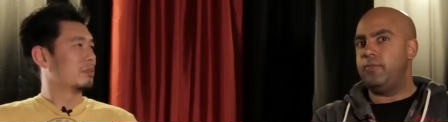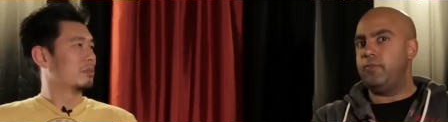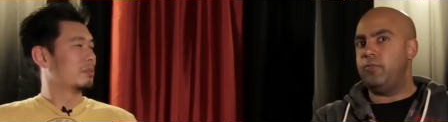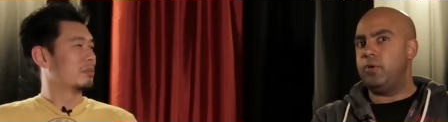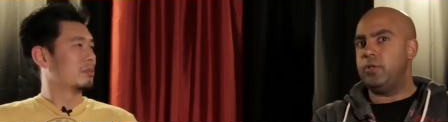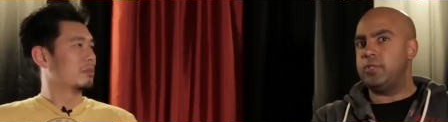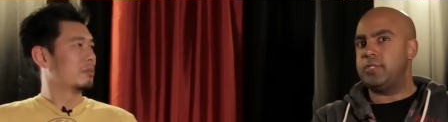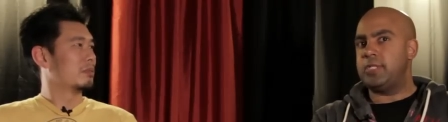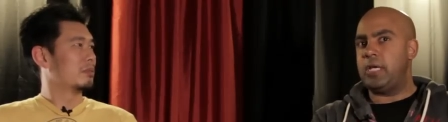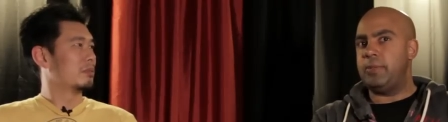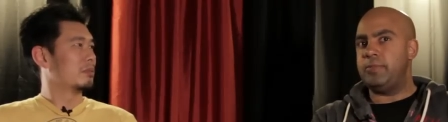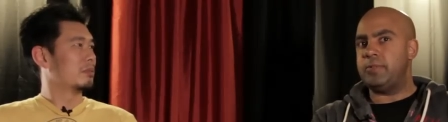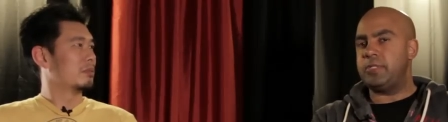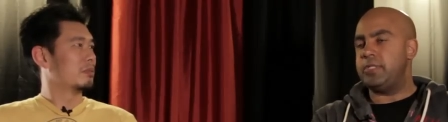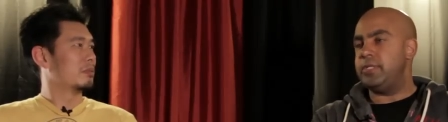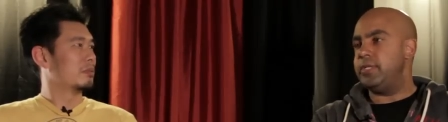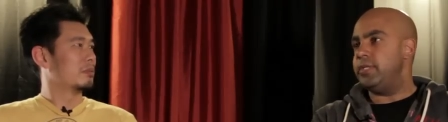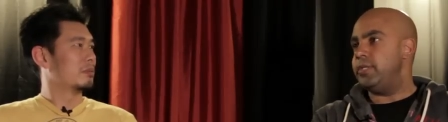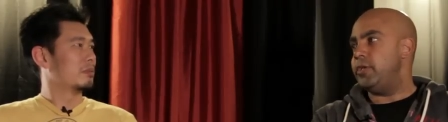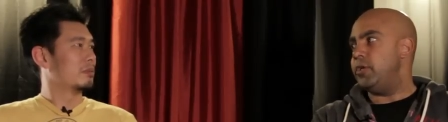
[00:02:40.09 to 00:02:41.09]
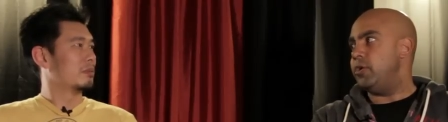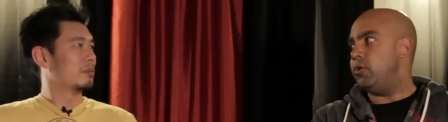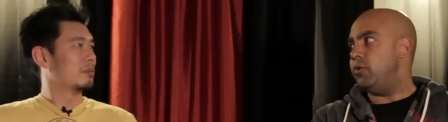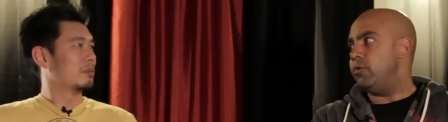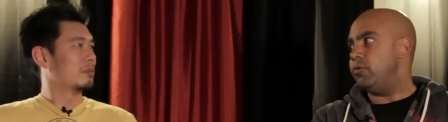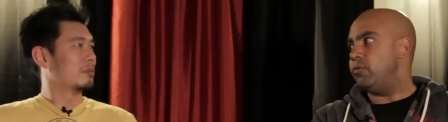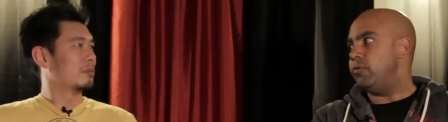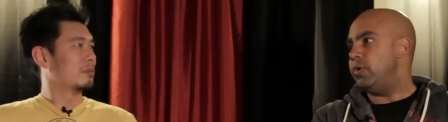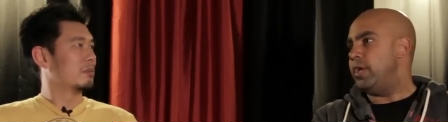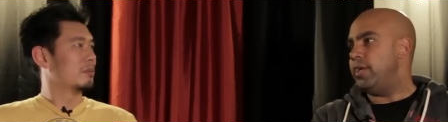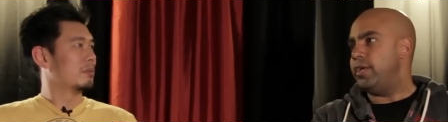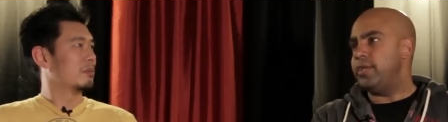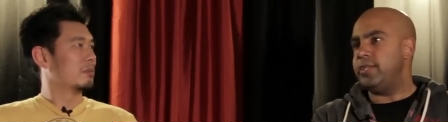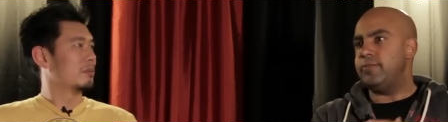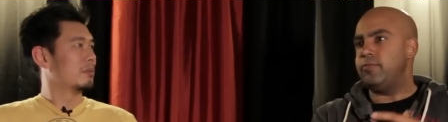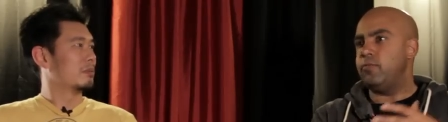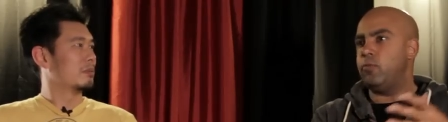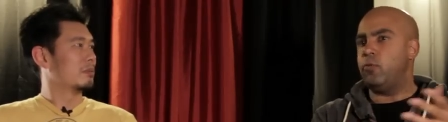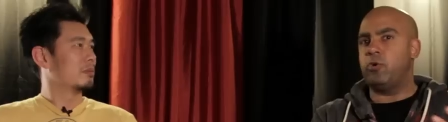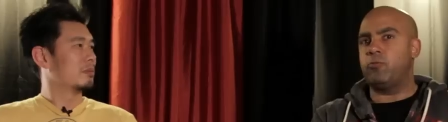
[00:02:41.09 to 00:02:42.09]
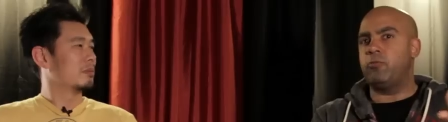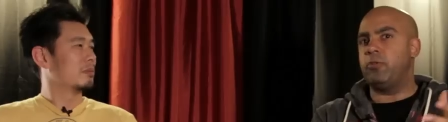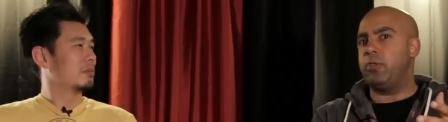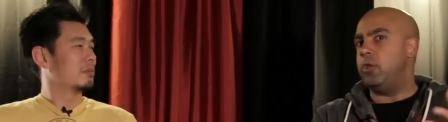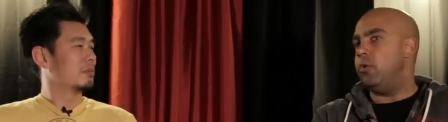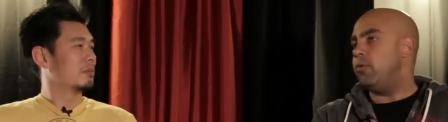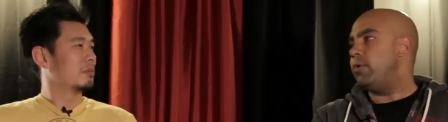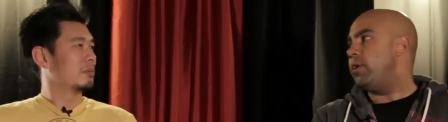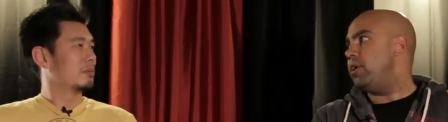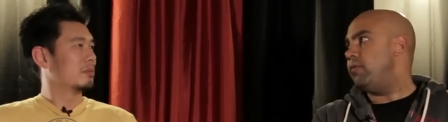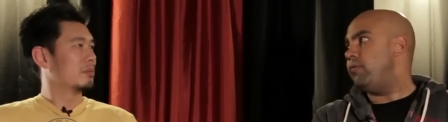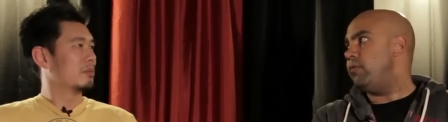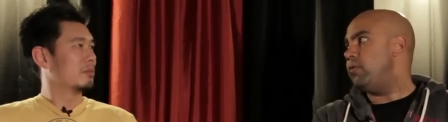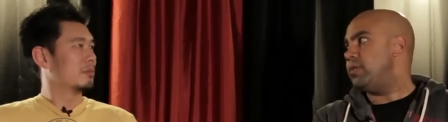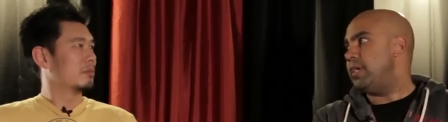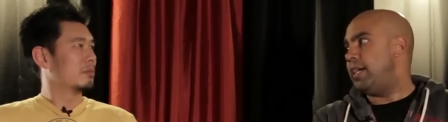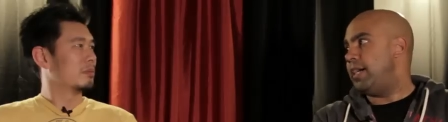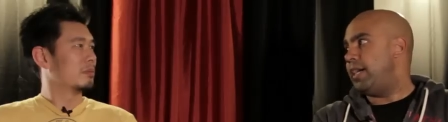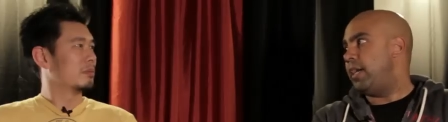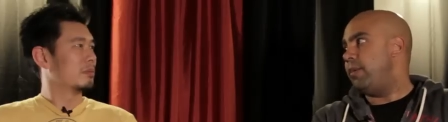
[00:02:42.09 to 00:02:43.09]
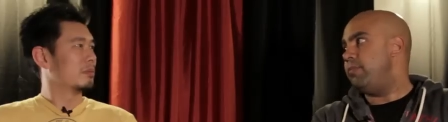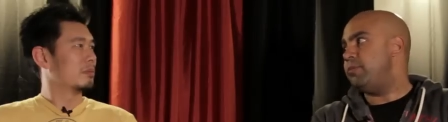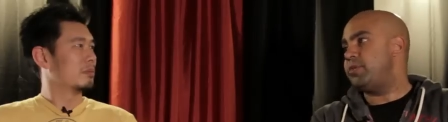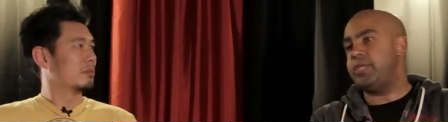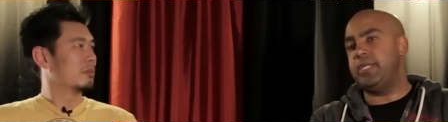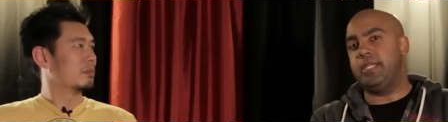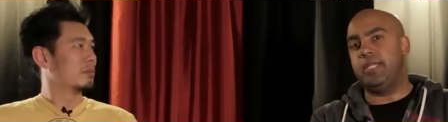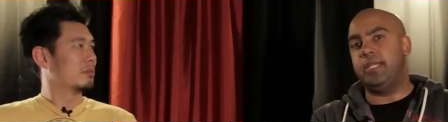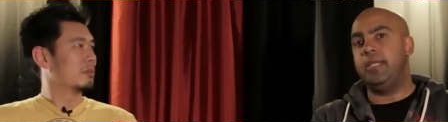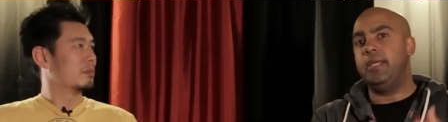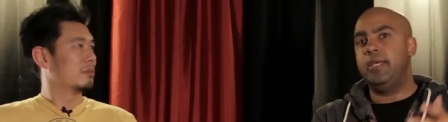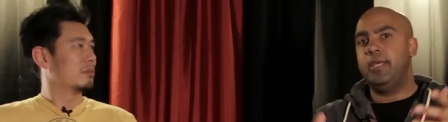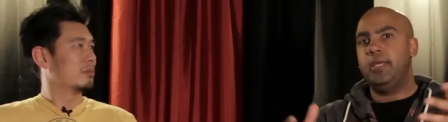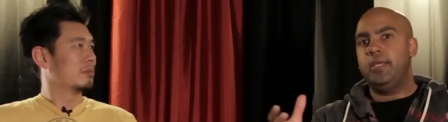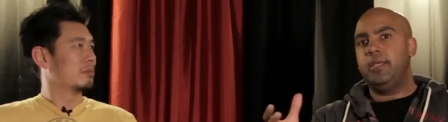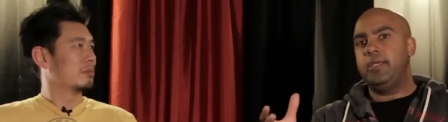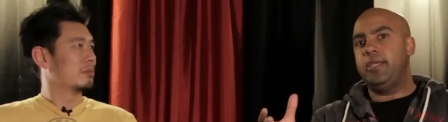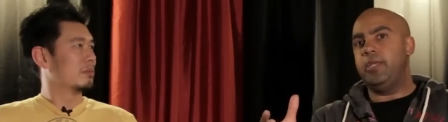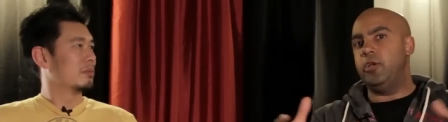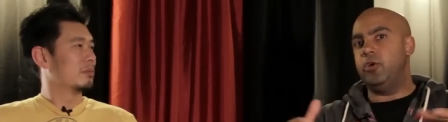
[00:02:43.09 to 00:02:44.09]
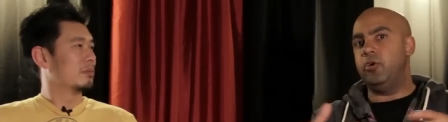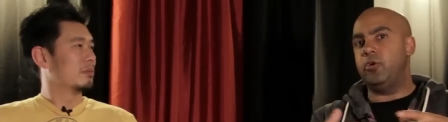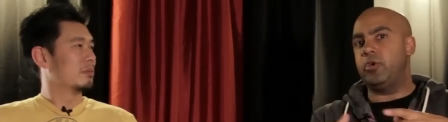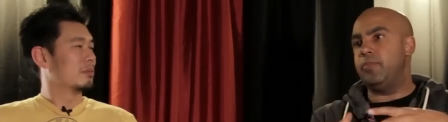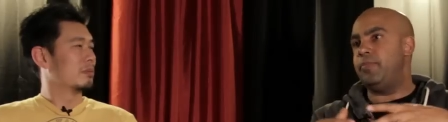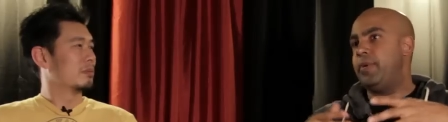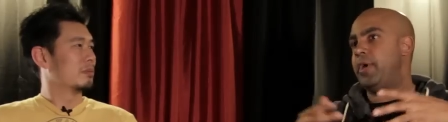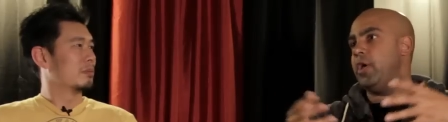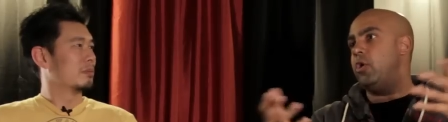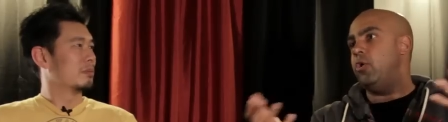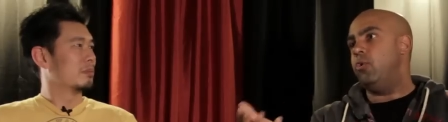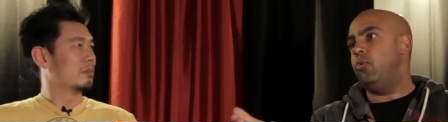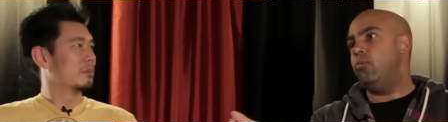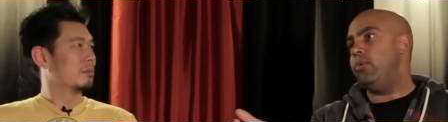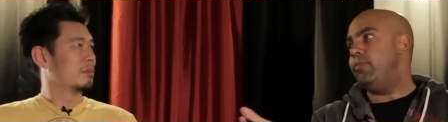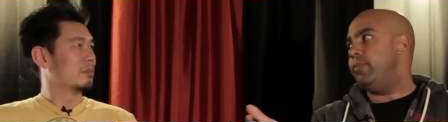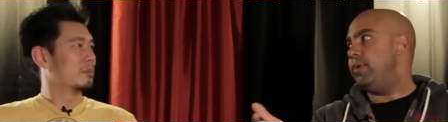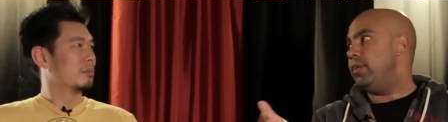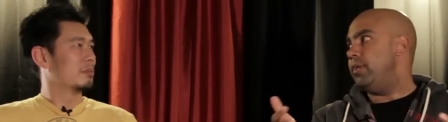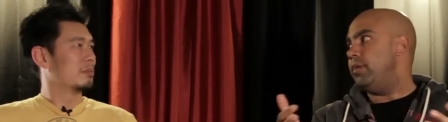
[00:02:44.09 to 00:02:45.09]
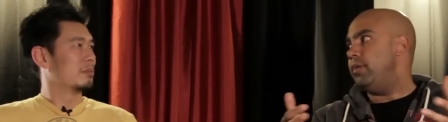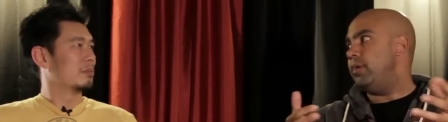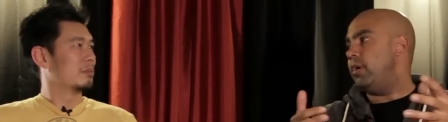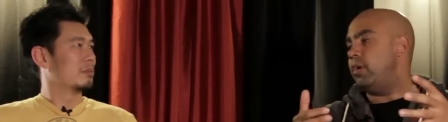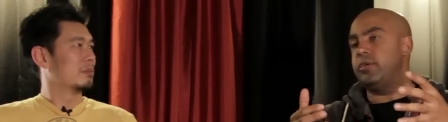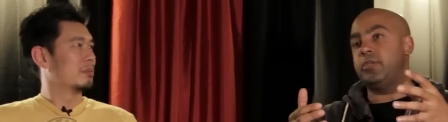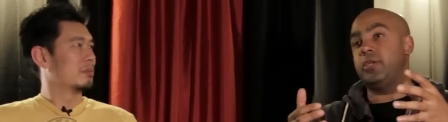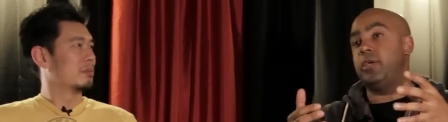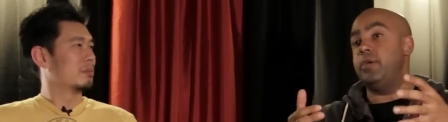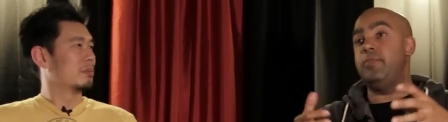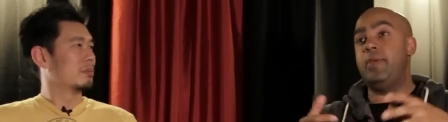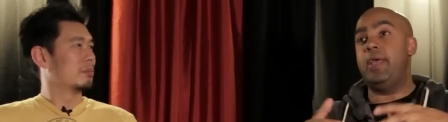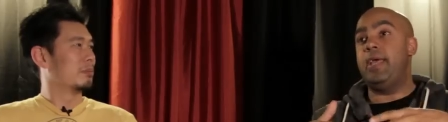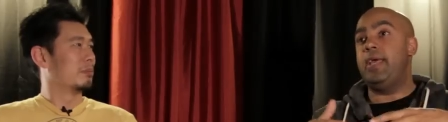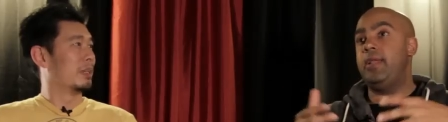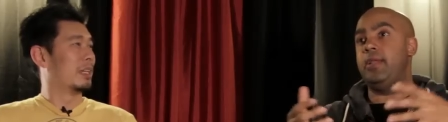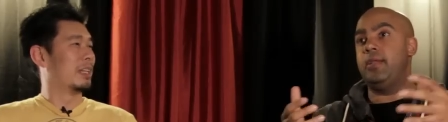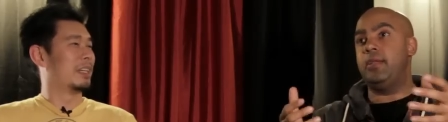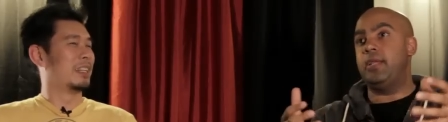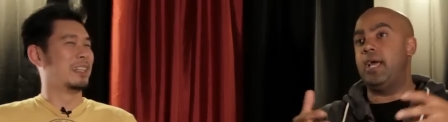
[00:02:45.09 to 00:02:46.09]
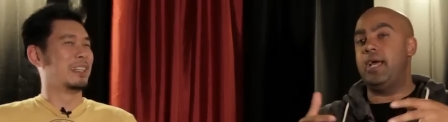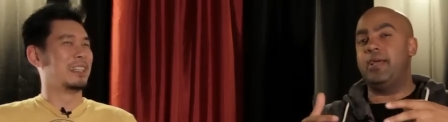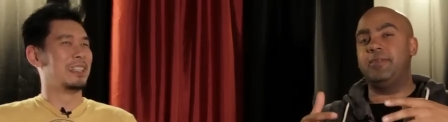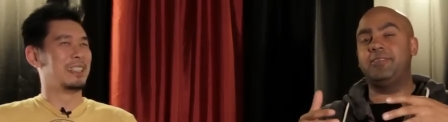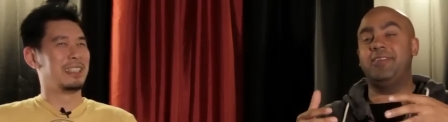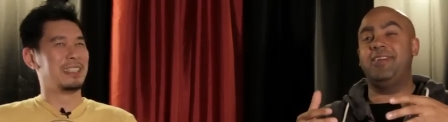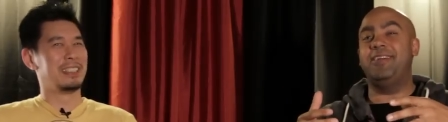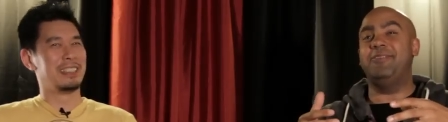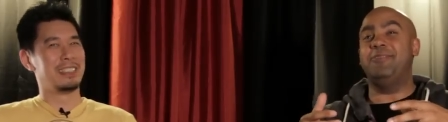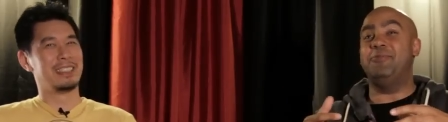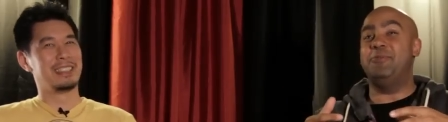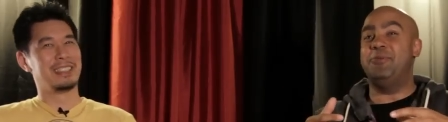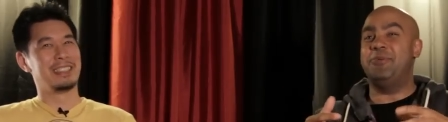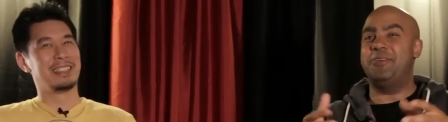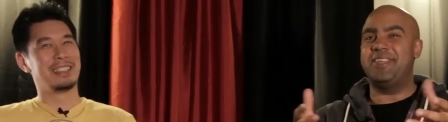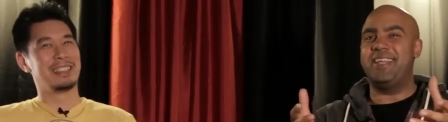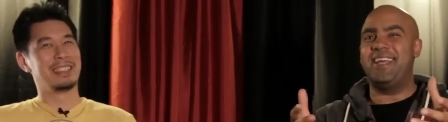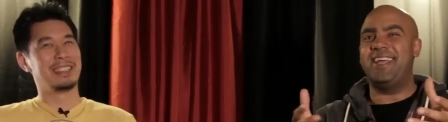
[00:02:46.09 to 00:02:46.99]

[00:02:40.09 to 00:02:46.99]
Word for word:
Speaker 1: Walt Simonson, you know, worked with Loki a few times, can, you know, compel women, or sorry, men, compel